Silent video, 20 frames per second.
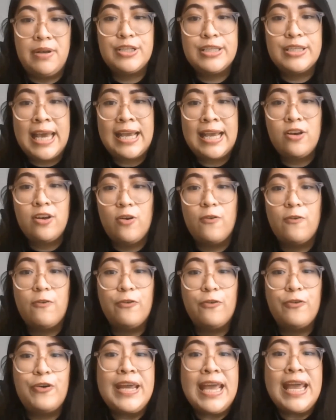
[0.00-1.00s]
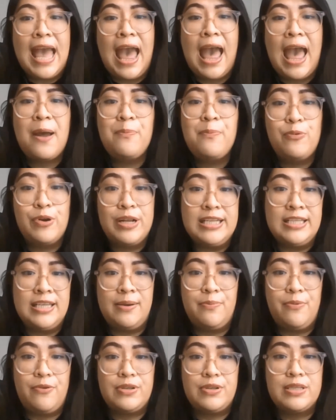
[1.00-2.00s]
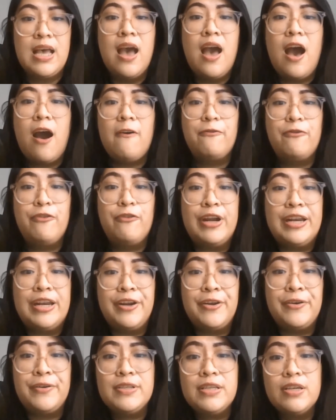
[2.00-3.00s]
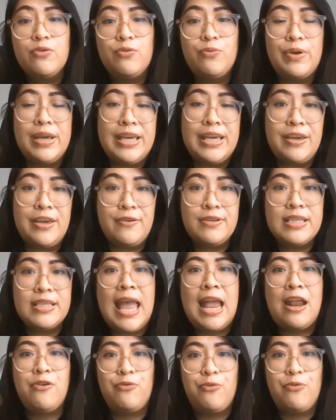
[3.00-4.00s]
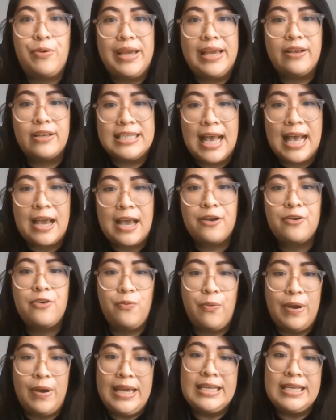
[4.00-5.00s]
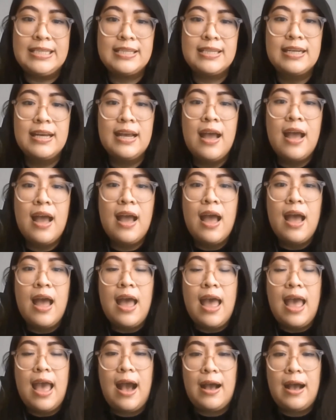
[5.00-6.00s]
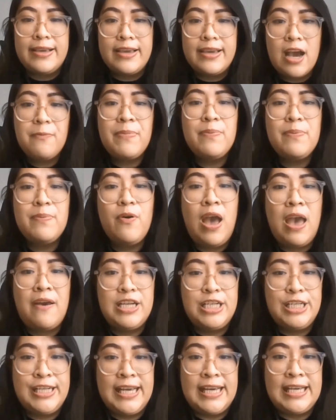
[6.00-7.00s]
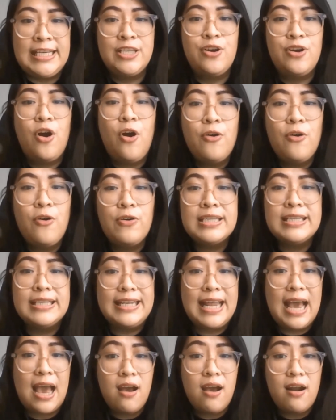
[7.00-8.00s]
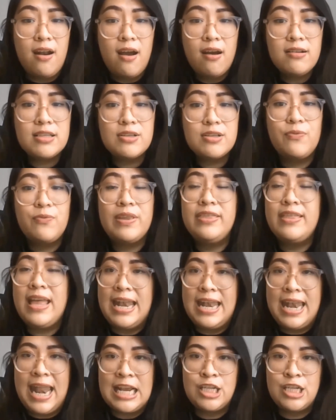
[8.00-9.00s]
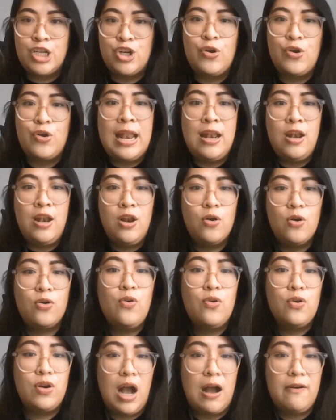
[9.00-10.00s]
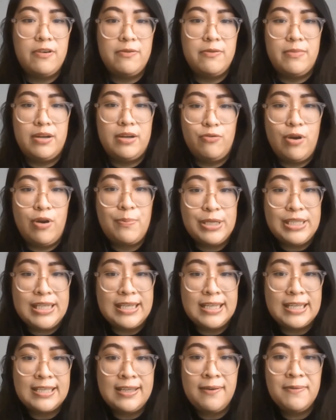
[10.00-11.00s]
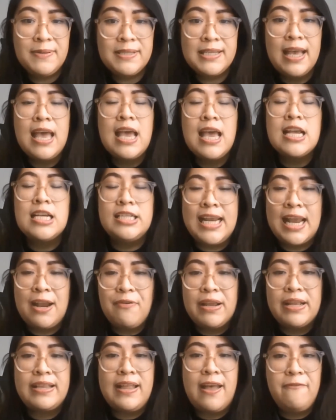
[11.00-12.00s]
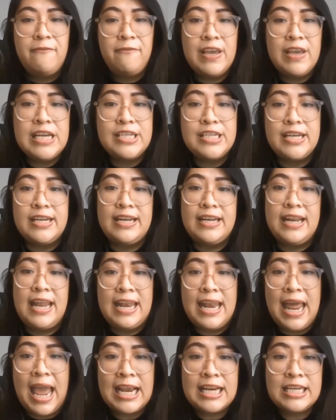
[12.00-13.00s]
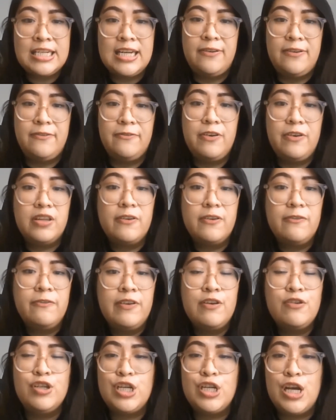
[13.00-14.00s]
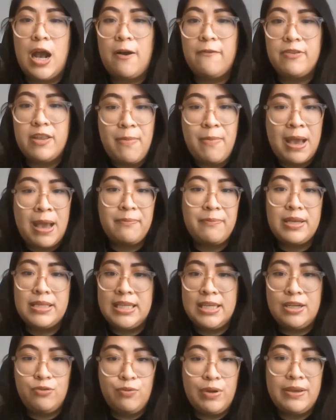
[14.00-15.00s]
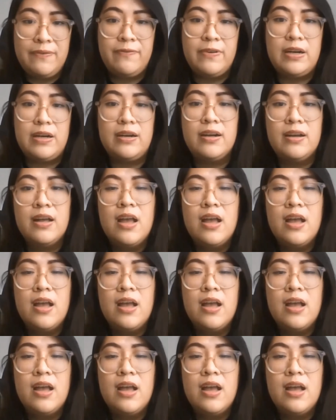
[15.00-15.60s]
to tackle 3R principles of reduce, reuse, and recycle waste. Young people have a chance to host dialogues with their national and local government representatives, sharing their vision and action for the future of the Bamsey River.